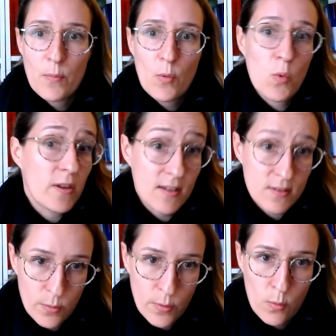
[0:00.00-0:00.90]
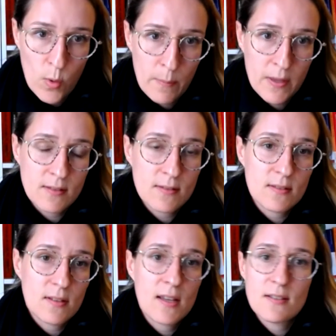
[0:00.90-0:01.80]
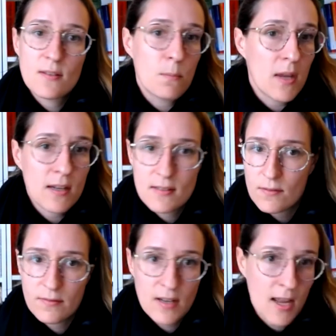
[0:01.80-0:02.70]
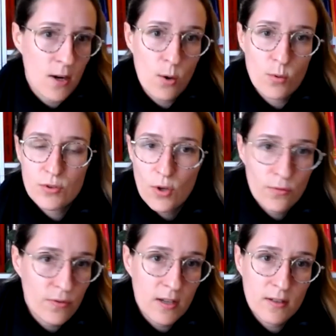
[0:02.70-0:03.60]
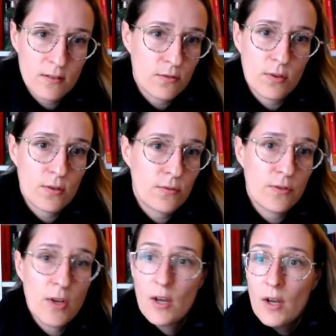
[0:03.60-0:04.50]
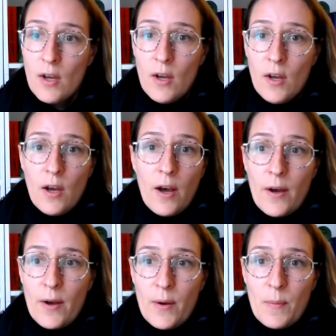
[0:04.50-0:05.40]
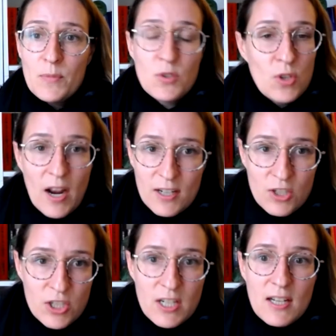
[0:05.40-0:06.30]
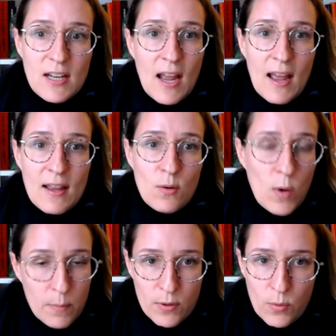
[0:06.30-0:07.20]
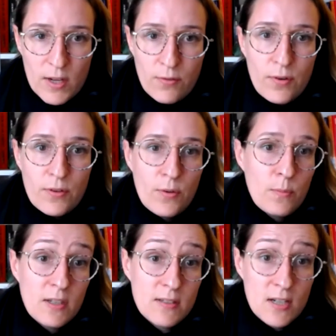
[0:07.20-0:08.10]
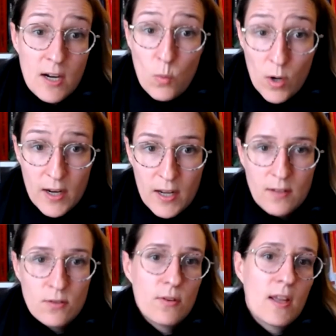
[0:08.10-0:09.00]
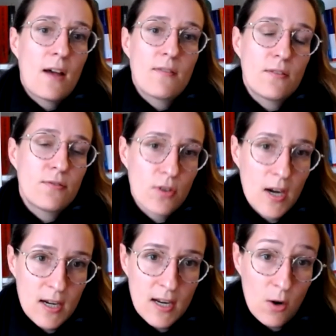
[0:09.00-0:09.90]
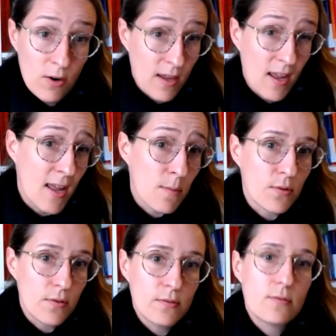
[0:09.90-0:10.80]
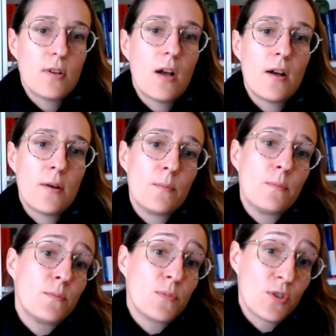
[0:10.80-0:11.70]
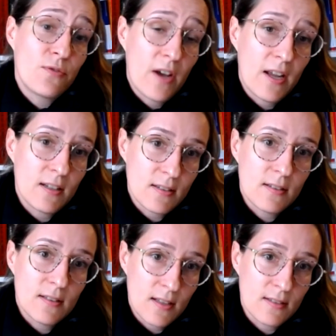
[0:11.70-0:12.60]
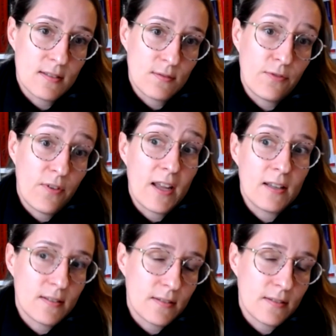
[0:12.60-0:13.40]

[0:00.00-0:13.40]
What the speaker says: Were these the right weapons? Is the mix of NATO, Soviet sort of strategy and weaponry for the military working? Do they have enough training? Are they able to fight this fight?